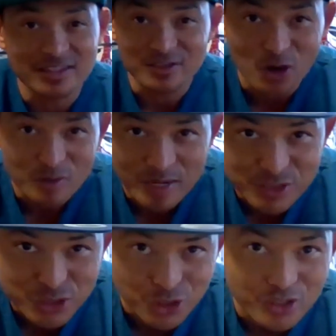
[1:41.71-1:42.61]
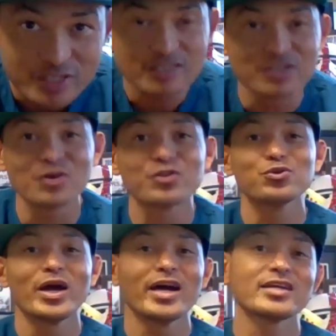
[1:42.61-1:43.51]
Along my journey, you know, through
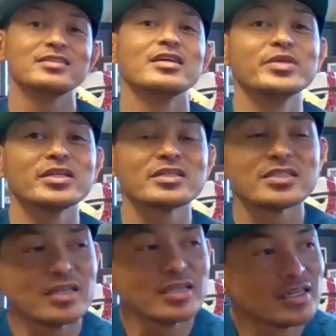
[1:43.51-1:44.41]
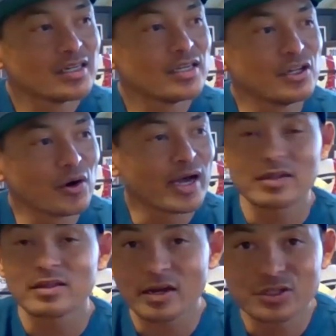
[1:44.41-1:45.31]
academics, you know, I had a
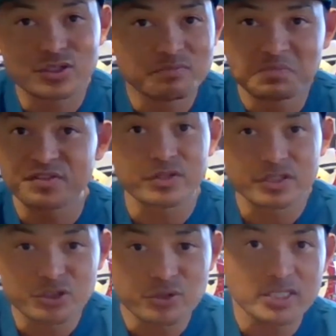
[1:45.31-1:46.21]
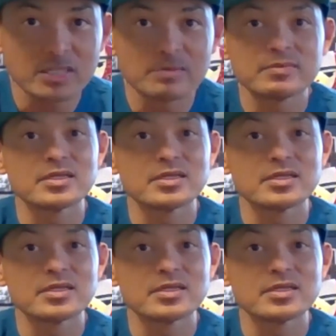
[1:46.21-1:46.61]
lot of different dreams.